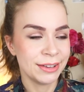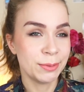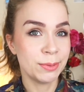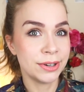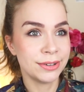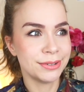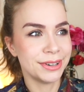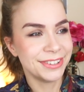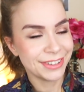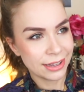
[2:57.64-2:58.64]
whoa,
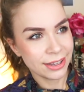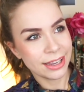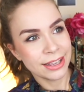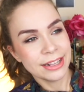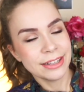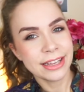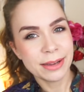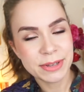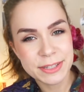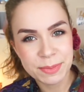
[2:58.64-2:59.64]
hi,
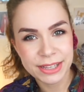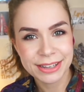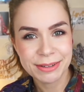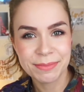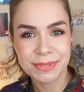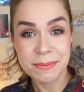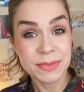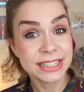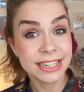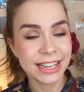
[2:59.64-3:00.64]
that must be a
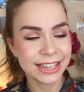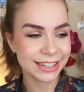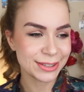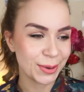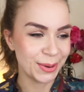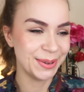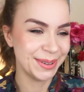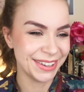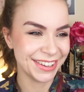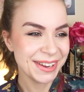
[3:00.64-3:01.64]
mistake. So
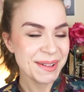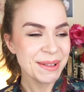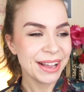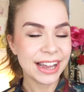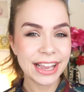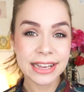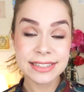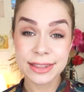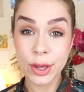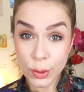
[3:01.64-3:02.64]
I
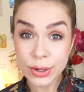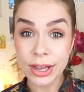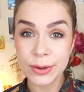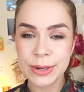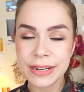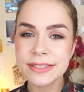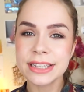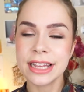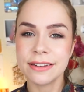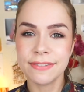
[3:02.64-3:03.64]
asked the owner who lives
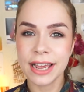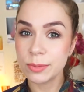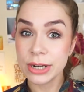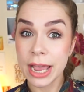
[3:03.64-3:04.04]
in that flat what